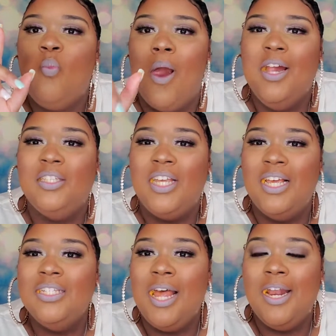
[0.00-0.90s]
it
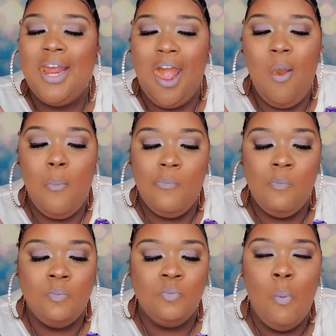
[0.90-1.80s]
tastes like that,
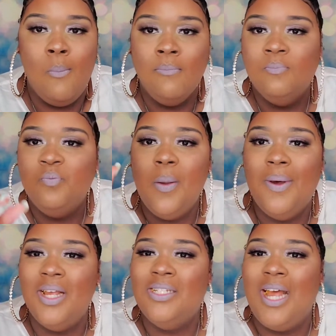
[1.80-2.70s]

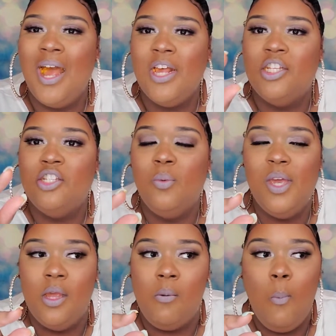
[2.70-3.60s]
but it's not as
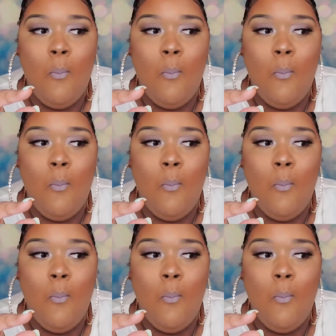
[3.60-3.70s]
sweet.